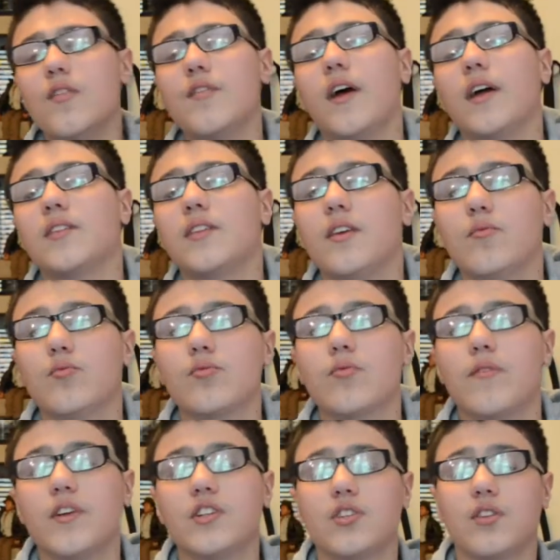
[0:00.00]
than the
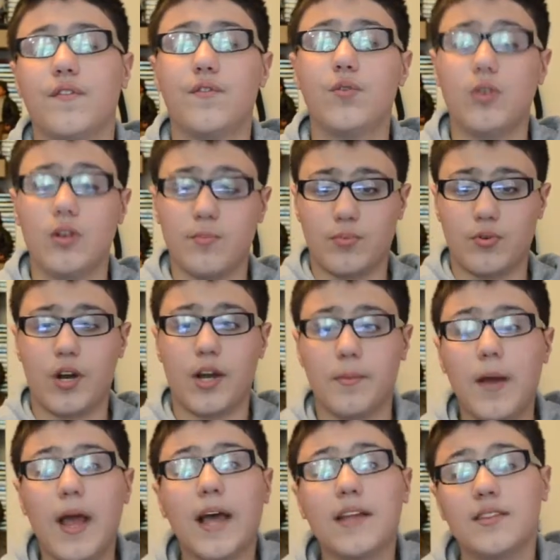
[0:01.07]
Revenge of the Fallen
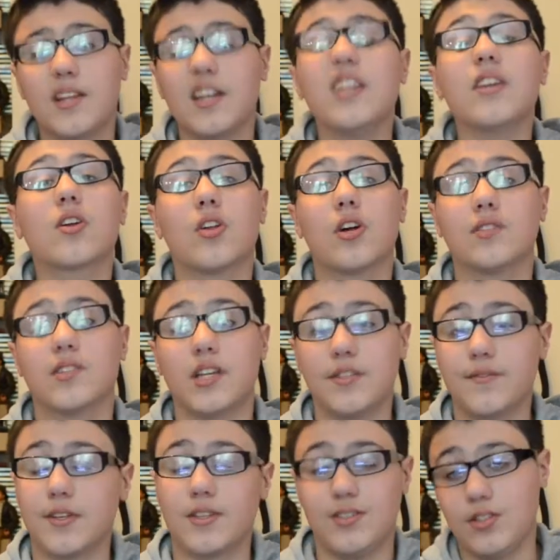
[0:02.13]
Prime, and the leader class Age
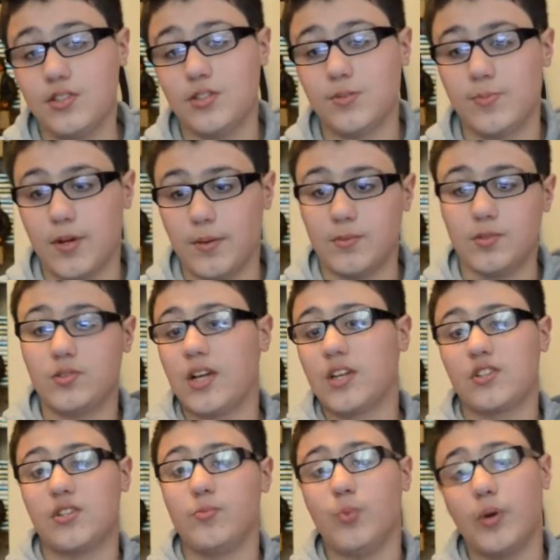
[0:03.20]
of Extinction Prime is
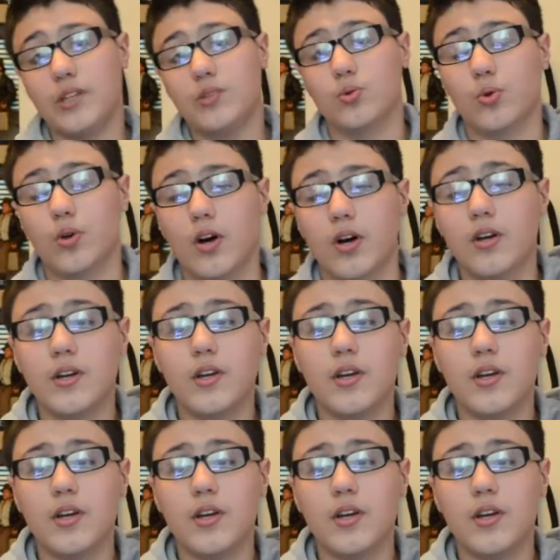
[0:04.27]
actually way taller.